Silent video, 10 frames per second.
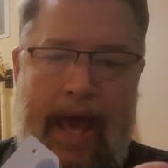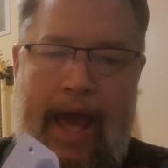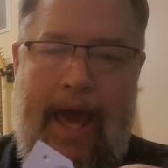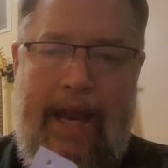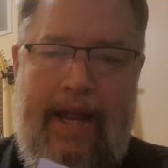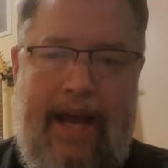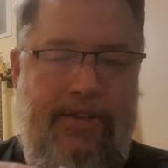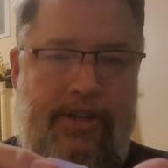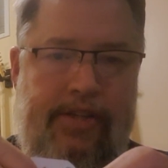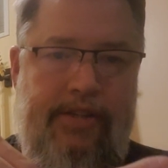And I
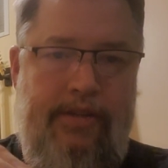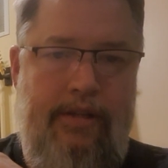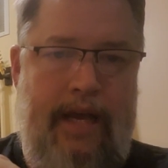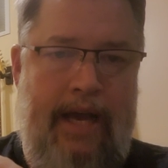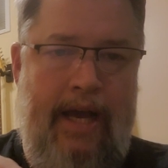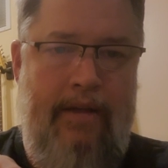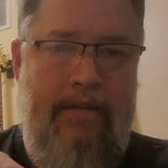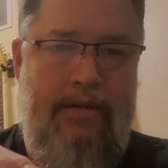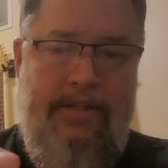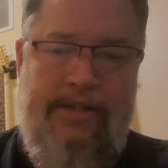just
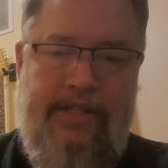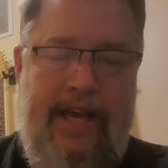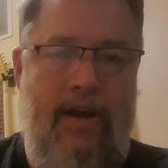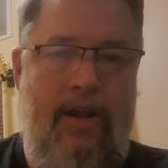set